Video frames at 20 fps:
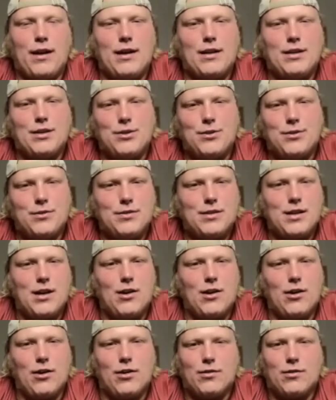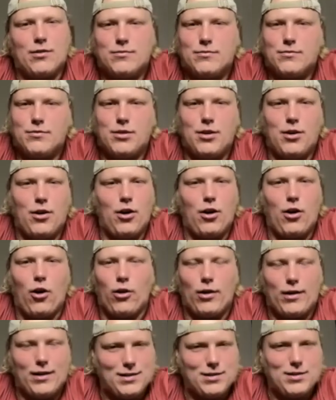dudes that are,
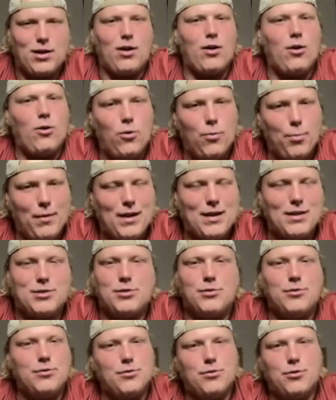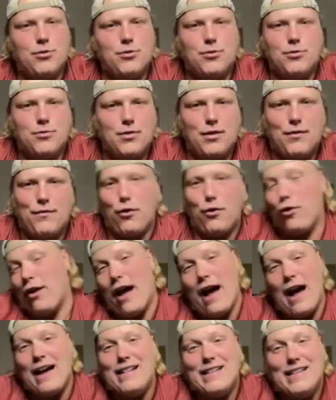Arkansas, Ole Miss, who if they're
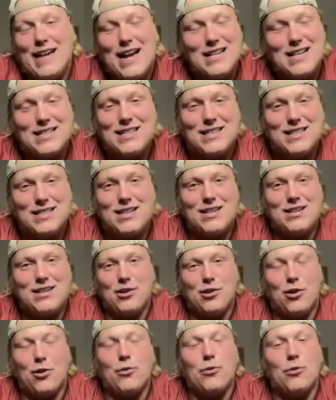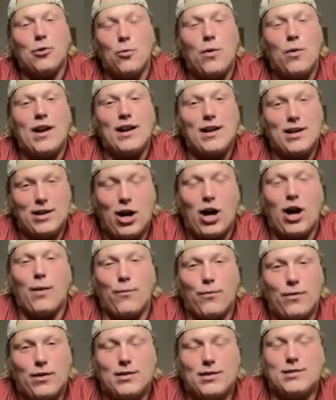not in the SEC, they're winning a
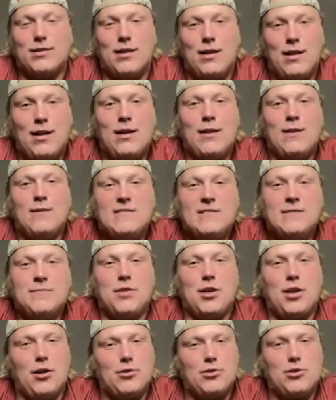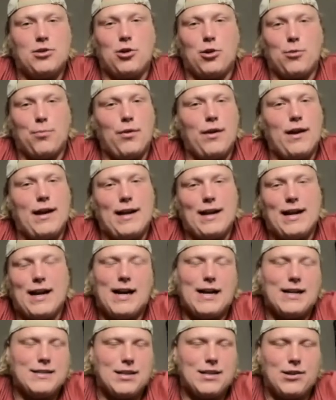conference, so you're playing
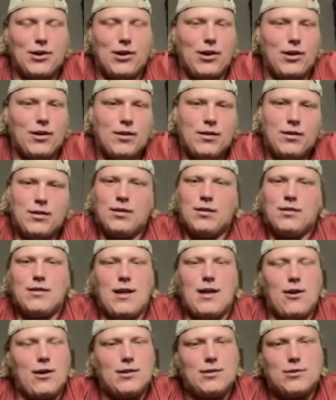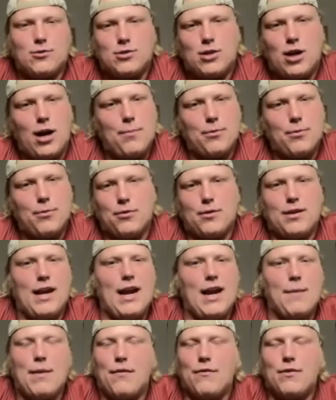guys that are at their top of their
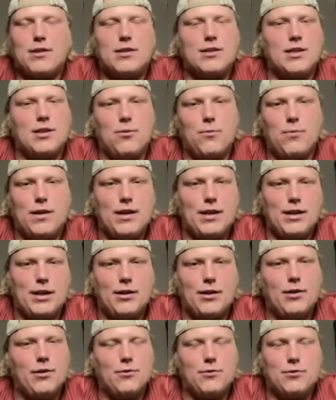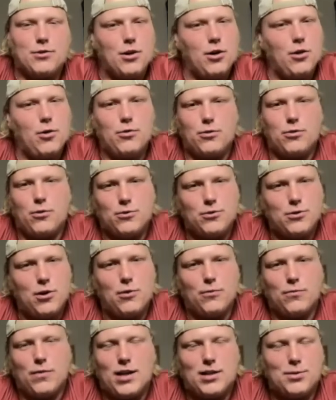game every single week. There's no
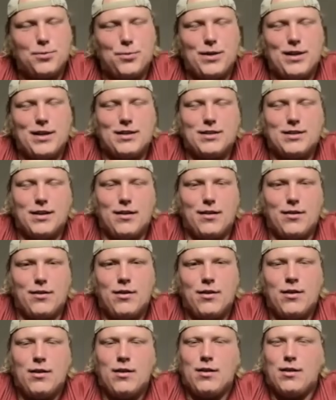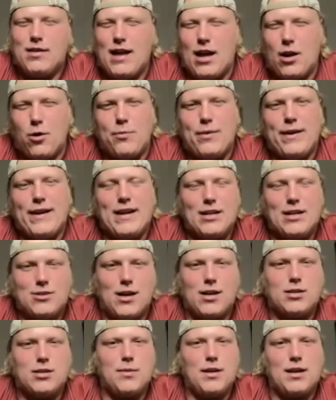rest week. So that'll be an
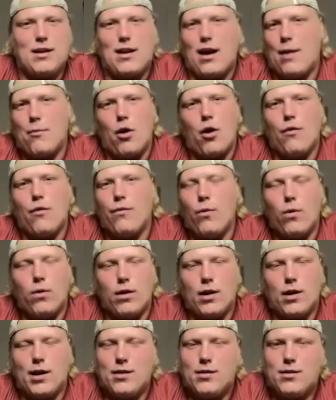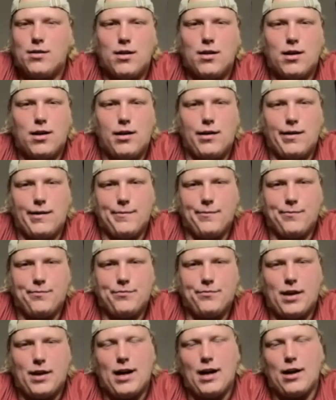adjustment, and I'm all for it.
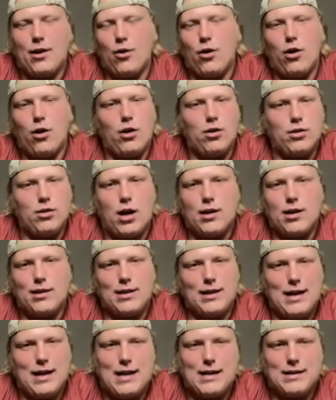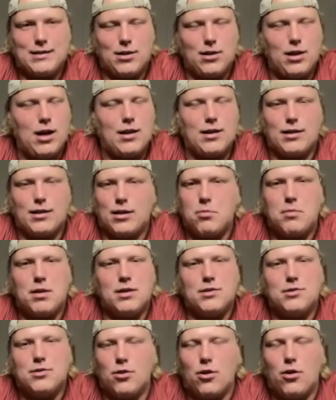And I know a lot of the guys, a lot of the
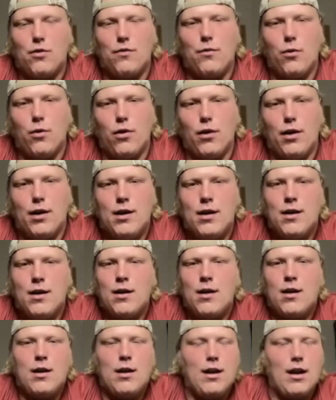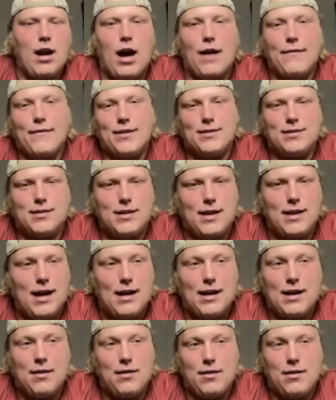commits are all for it. And obviously
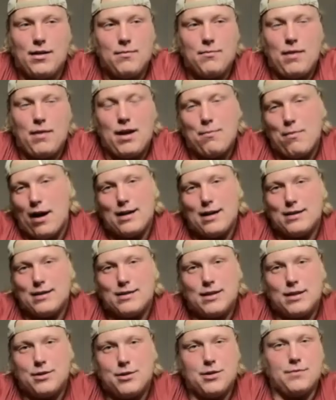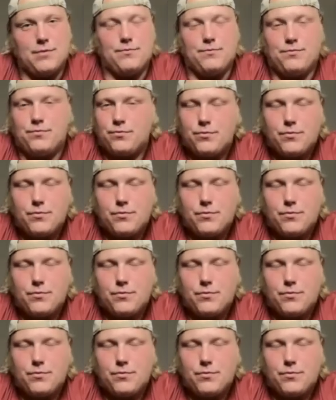it made my decision